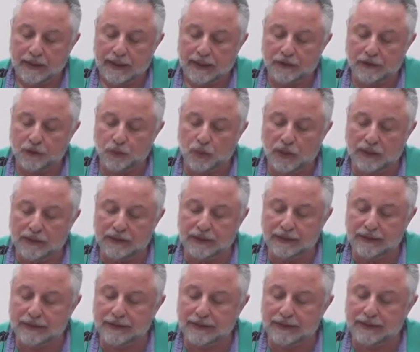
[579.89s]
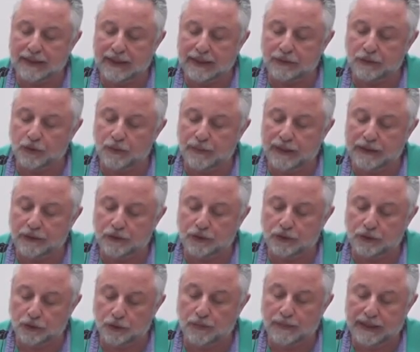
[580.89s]
as one that is designed to, main,
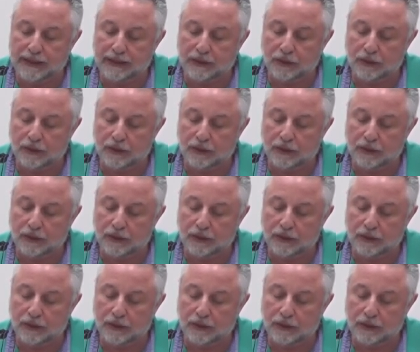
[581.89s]
to make